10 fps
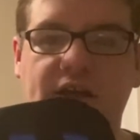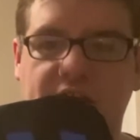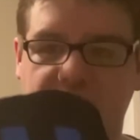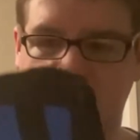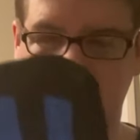
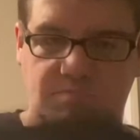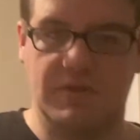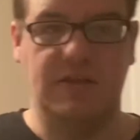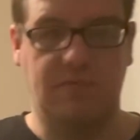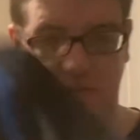He's
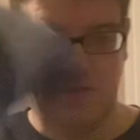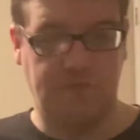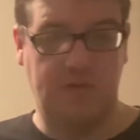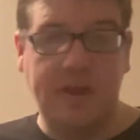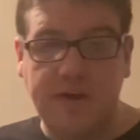played with the
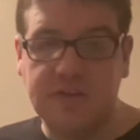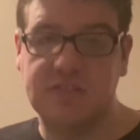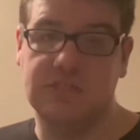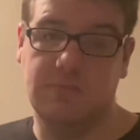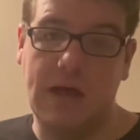Foothills
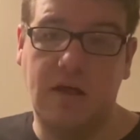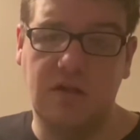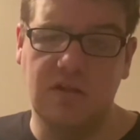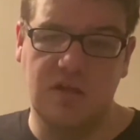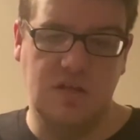as
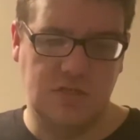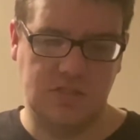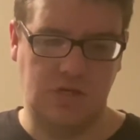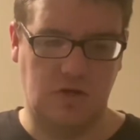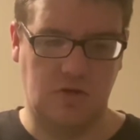well.
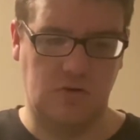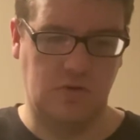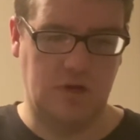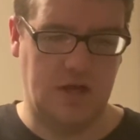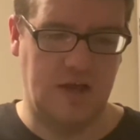So
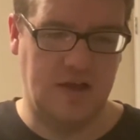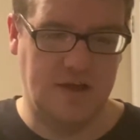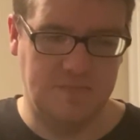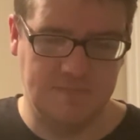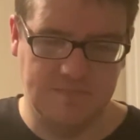
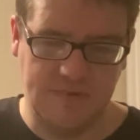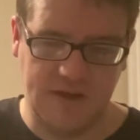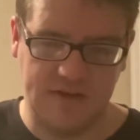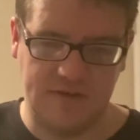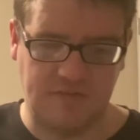
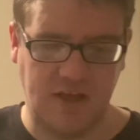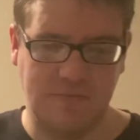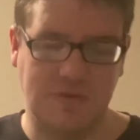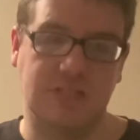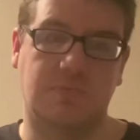I've kind of
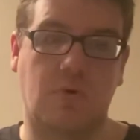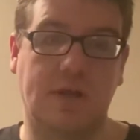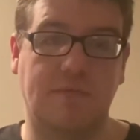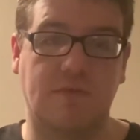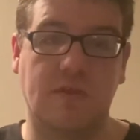been supporting
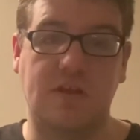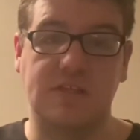him for a long